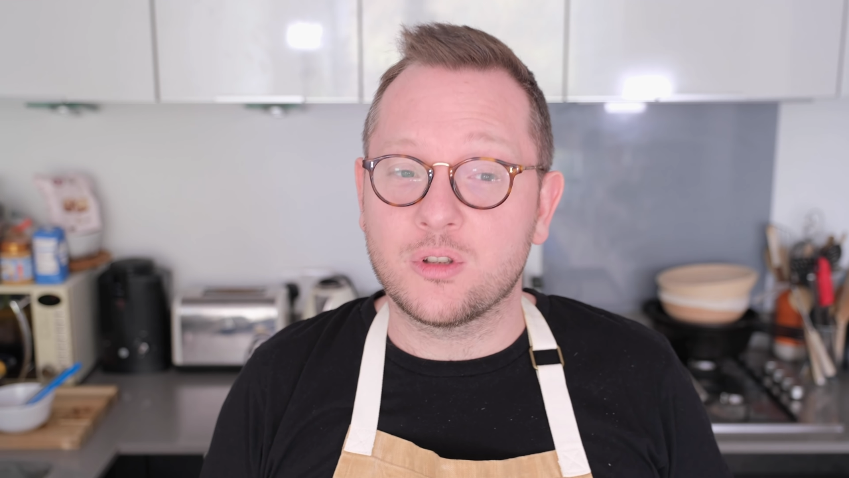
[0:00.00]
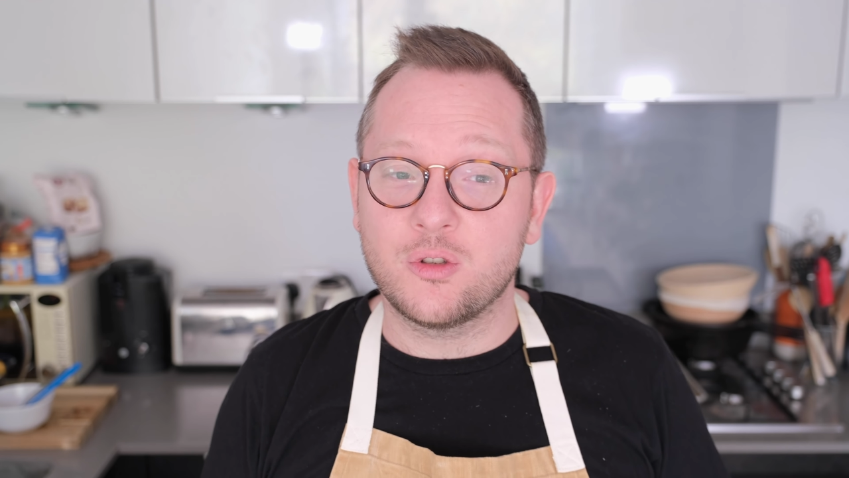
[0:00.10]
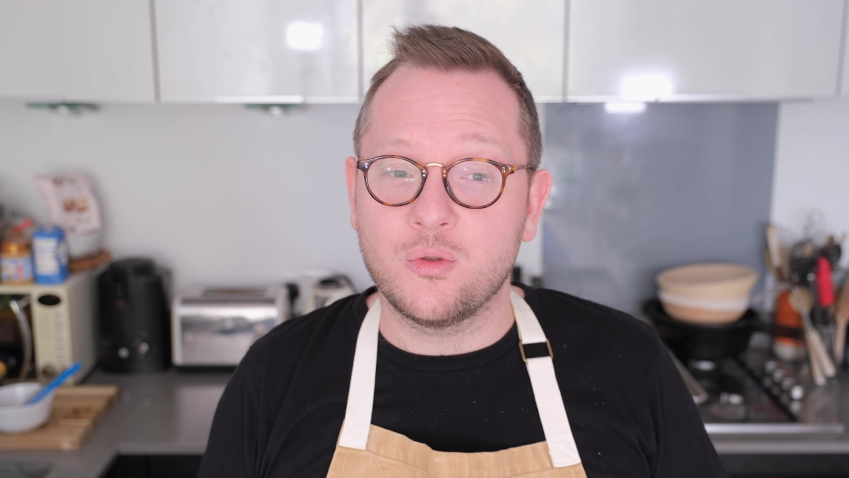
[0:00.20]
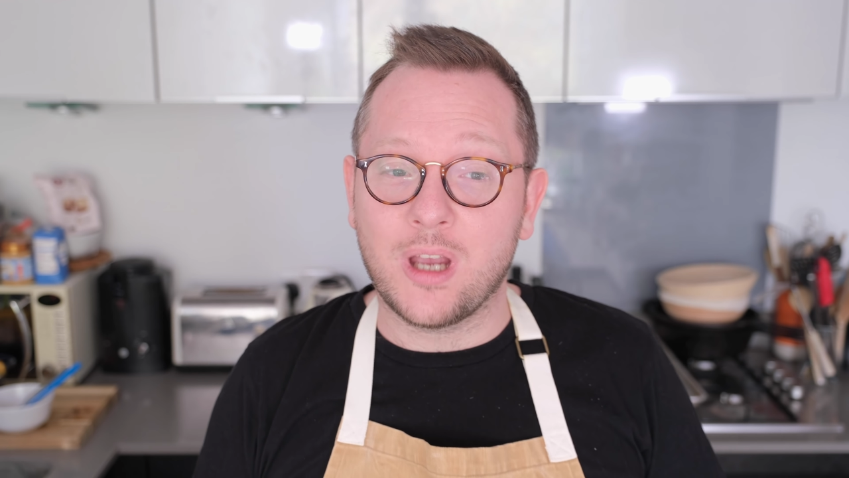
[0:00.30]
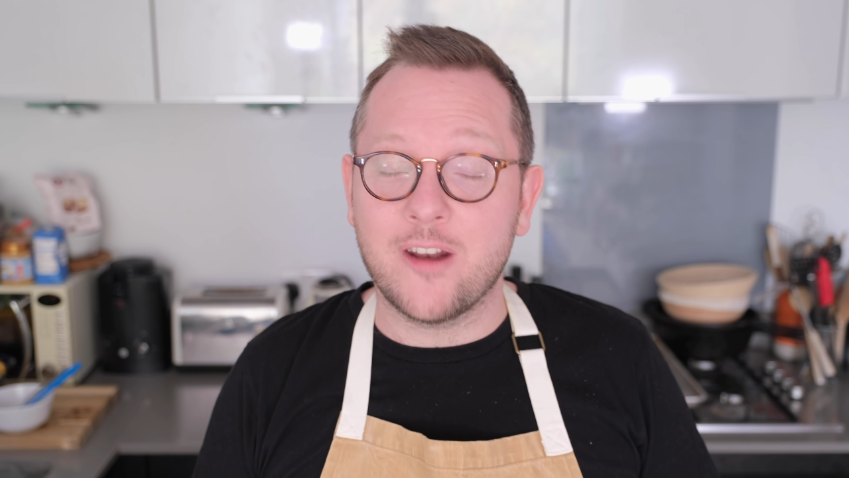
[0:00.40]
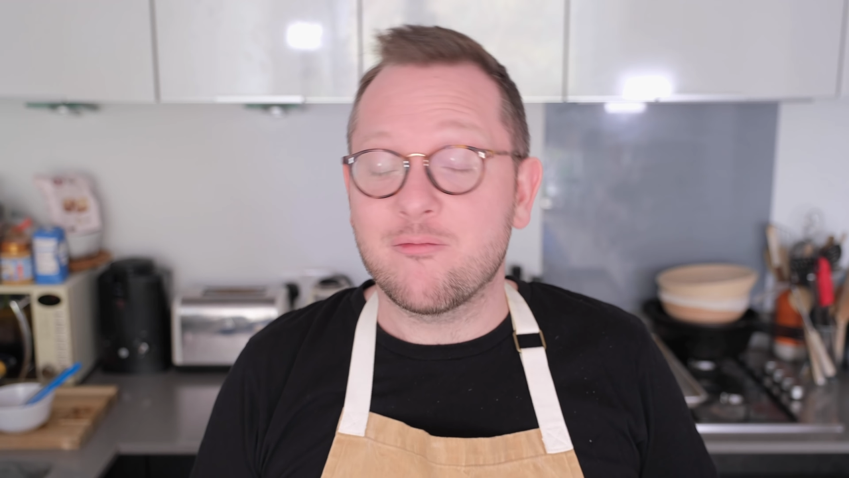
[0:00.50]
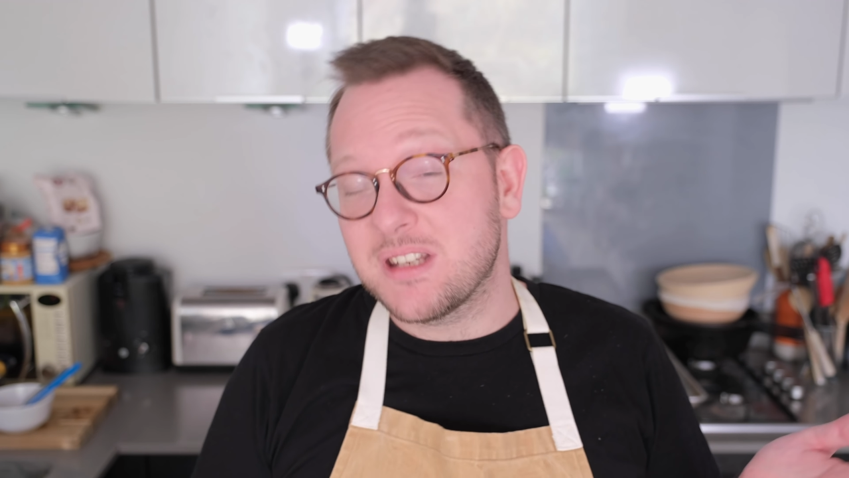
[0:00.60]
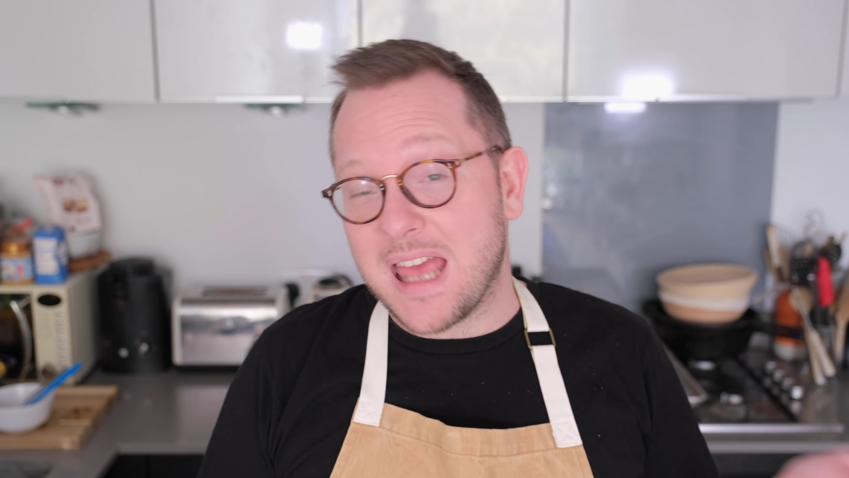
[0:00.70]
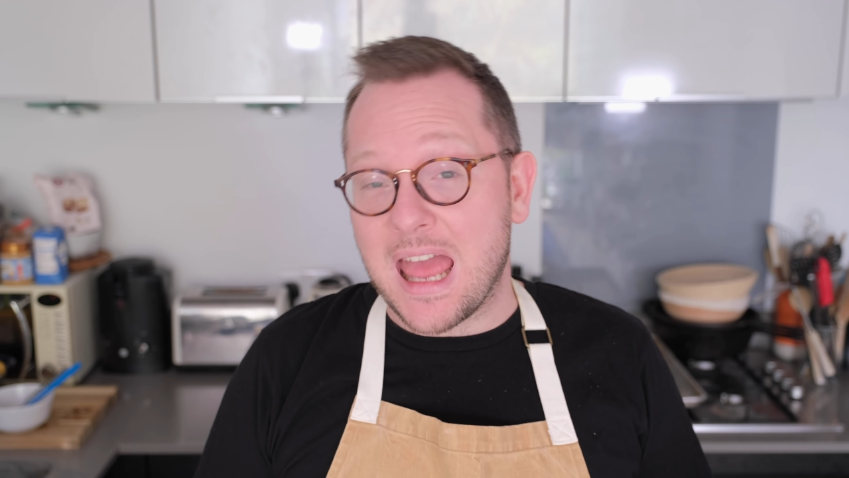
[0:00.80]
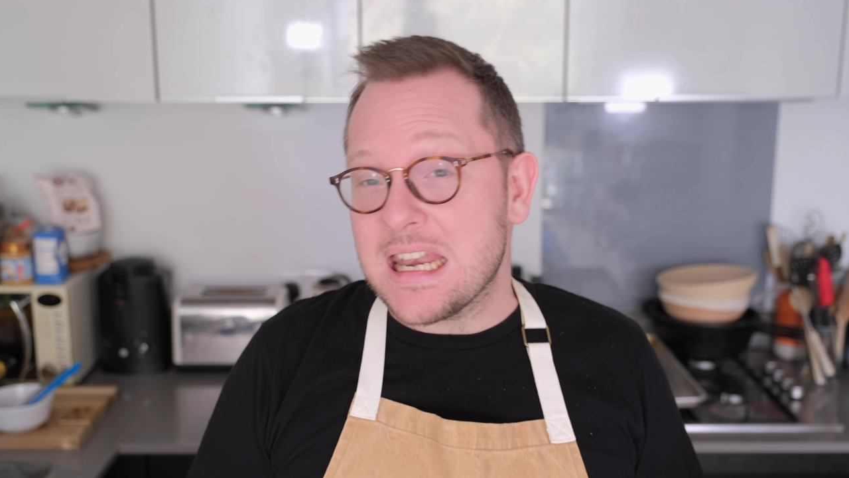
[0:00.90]
to kind of
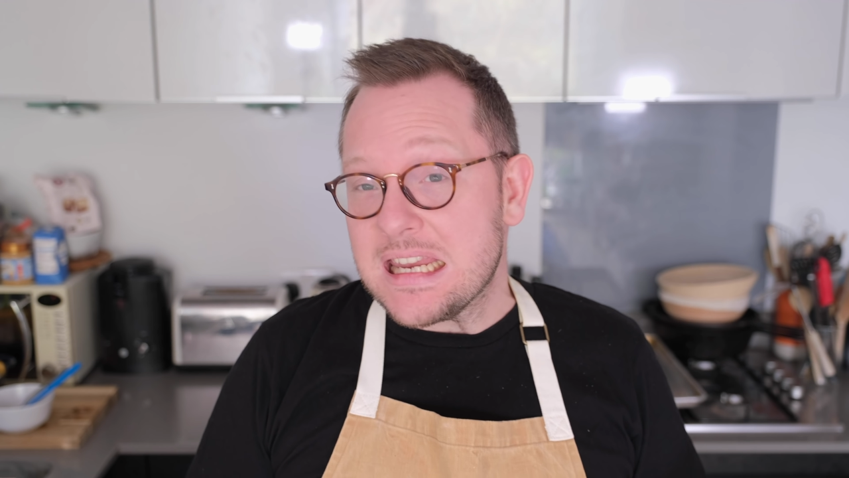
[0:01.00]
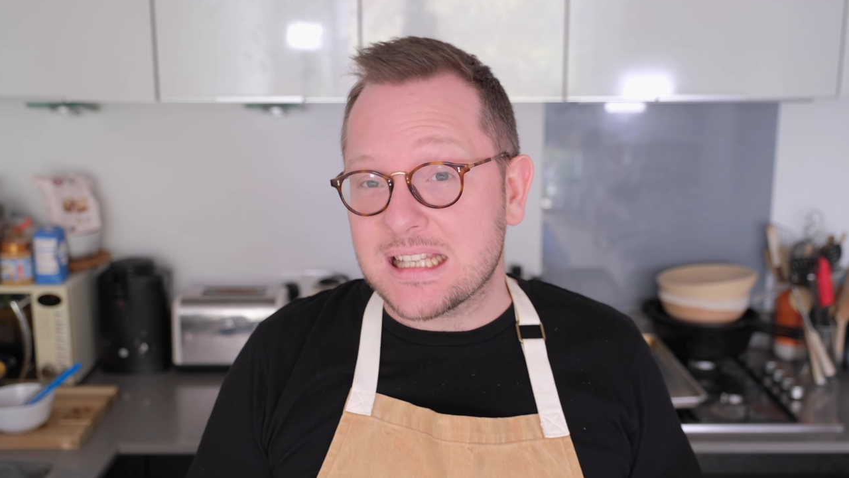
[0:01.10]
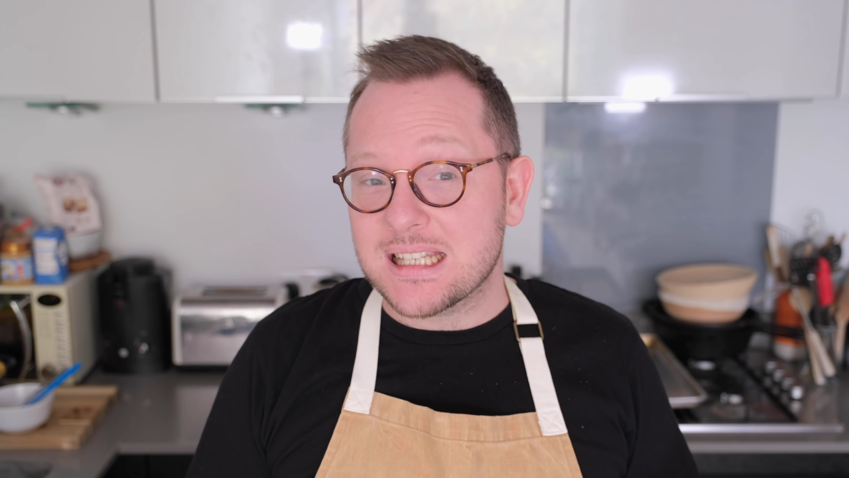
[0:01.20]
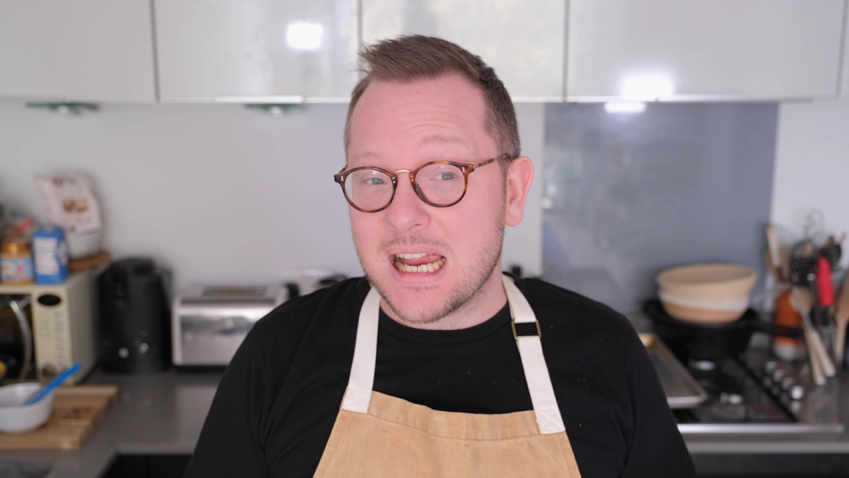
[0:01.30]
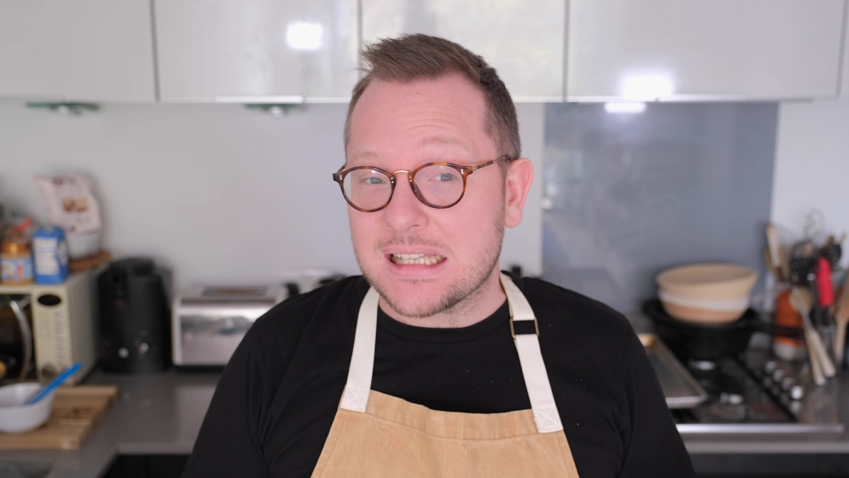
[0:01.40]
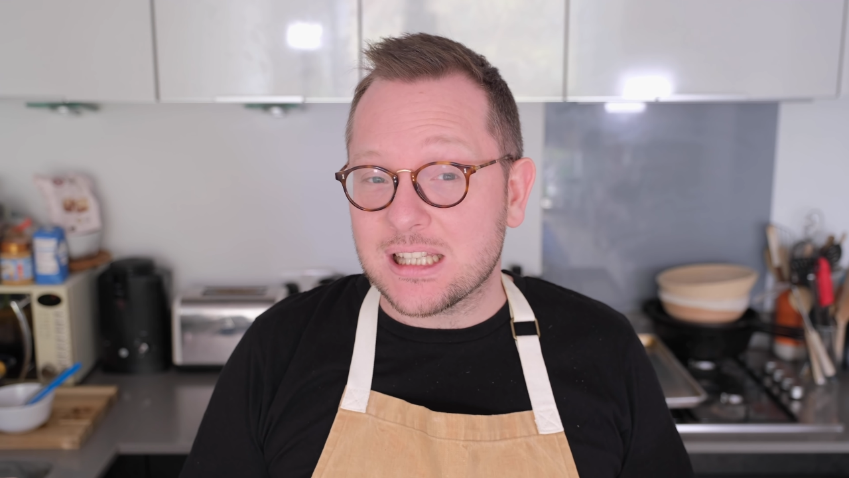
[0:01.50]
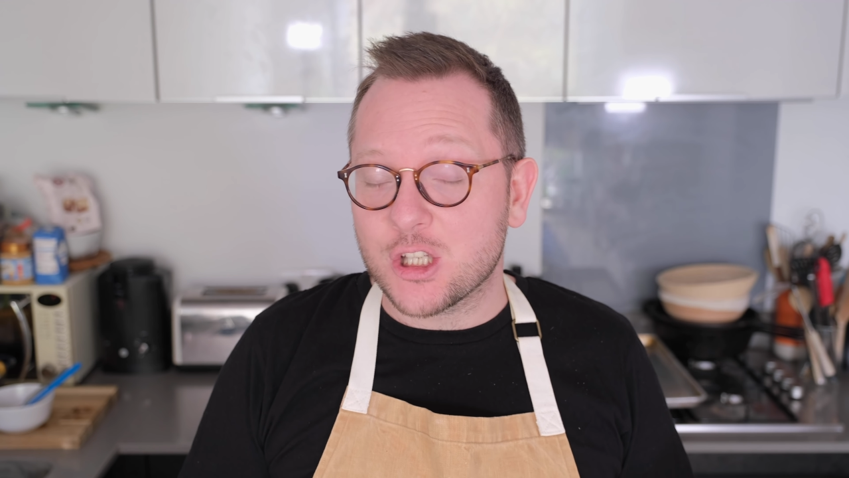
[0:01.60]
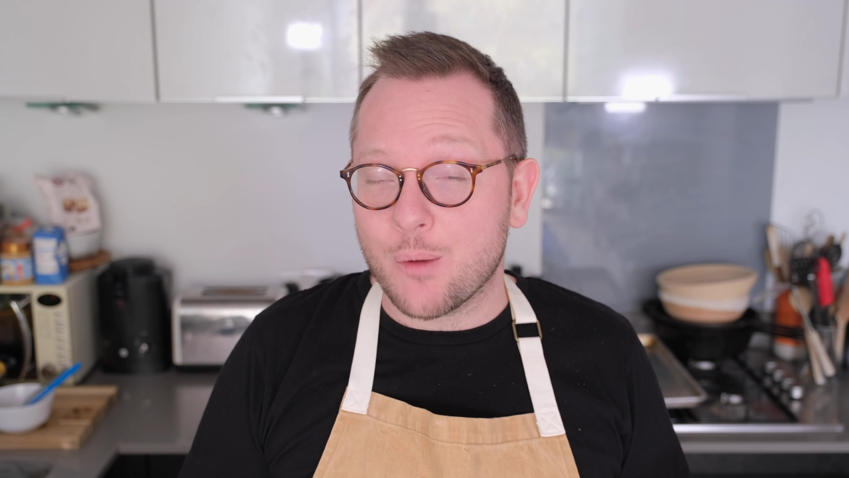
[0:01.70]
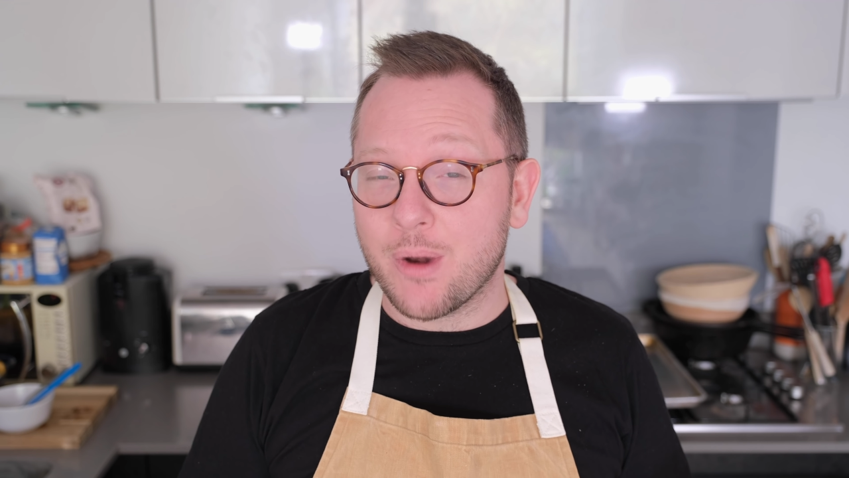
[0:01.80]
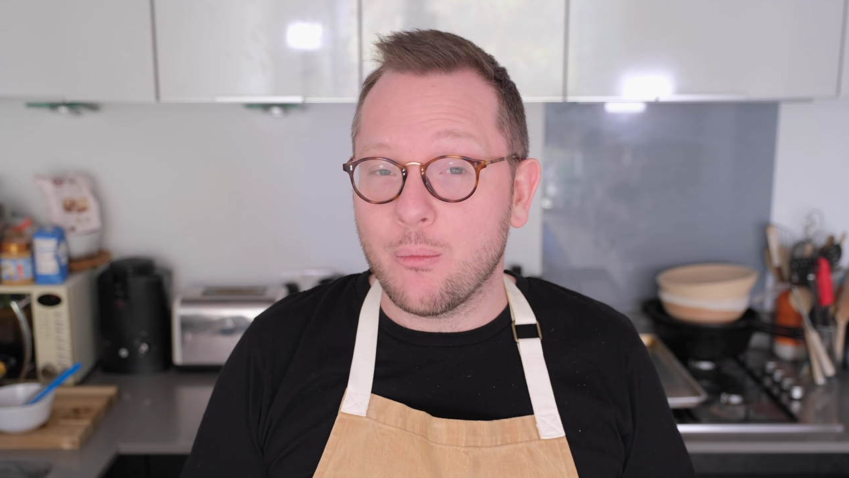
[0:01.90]
pretend it's nice and summery,